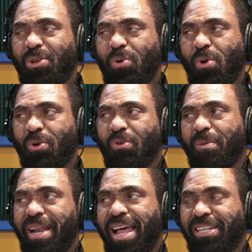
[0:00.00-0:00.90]
you know the
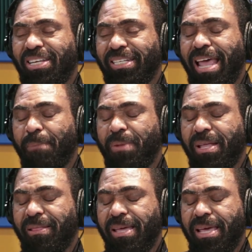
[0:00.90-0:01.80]
criminality is
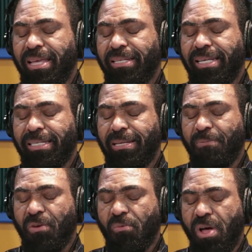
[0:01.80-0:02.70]
happening there, is there
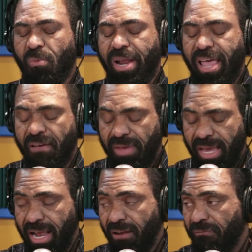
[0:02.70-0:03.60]
something wrong with
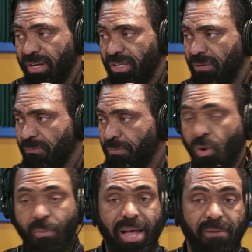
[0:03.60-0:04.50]
having elevated
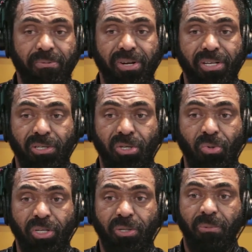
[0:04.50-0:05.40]
mobile police
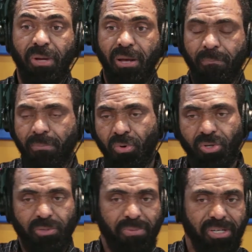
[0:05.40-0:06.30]
units,
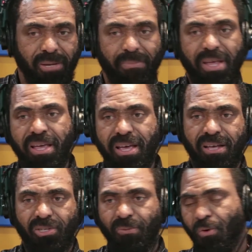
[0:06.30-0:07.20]
boots put up,
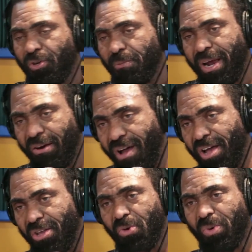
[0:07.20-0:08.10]
supported by
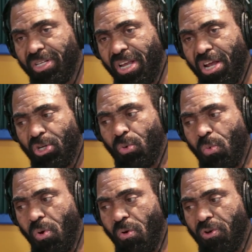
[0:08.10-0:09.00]
ground units,
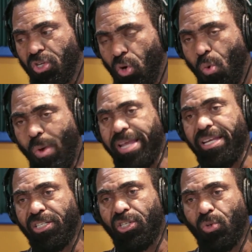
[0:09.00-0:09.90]
to
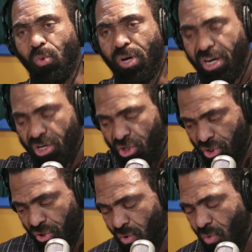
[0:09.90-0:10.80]
squeeze, to
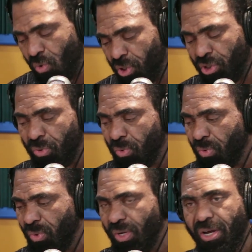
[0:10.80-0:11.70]
control,
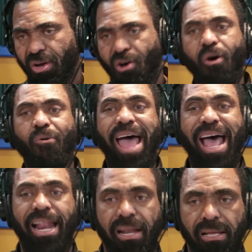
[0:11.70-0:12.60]
to
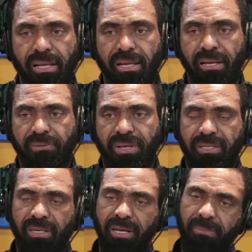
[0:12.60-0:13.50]
corral
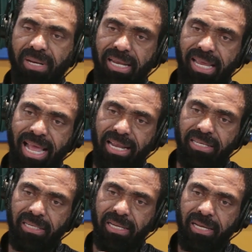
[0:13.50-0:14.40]
this
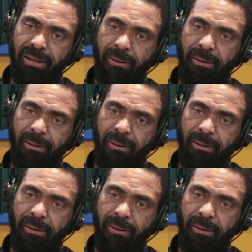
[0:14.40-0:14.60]
illegality?